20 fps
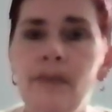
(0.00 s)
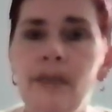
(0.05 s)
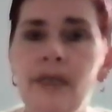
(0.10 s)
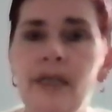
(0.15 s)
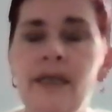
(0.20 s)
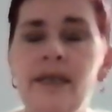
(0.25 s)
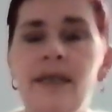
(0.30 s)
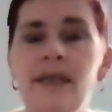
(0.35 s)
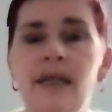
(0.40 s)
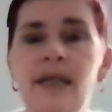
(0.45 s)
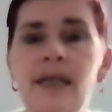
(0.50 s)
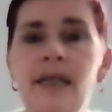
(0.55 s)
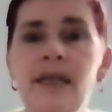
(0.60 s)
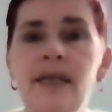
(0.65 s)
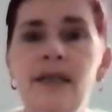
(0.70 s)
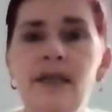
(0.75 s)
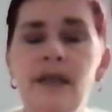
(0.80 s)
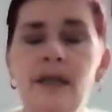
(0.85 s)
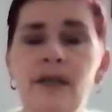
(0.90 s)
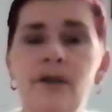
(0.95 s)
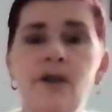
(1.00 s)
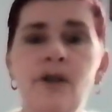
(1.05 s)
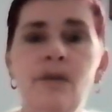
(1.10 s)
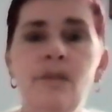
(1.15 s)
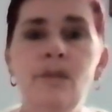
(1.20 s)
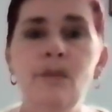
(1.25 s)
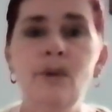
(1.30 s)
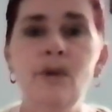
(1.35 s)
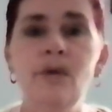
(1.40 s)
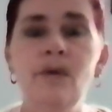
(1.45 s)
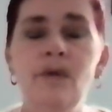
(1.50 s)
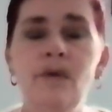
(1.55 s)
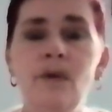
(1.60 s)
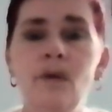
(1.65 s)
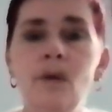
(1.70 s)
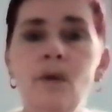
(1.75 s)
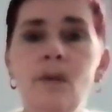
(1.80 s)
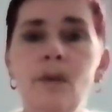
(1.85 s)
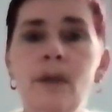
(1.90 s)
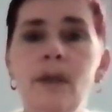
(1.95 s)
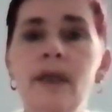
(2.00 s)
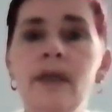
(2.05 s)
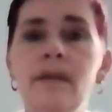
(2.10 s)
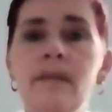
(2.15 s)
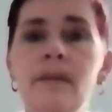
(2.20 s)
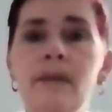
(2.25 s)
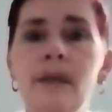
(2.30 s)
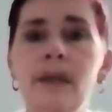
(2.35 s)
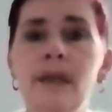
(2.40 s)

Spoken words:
it's easier to move forward.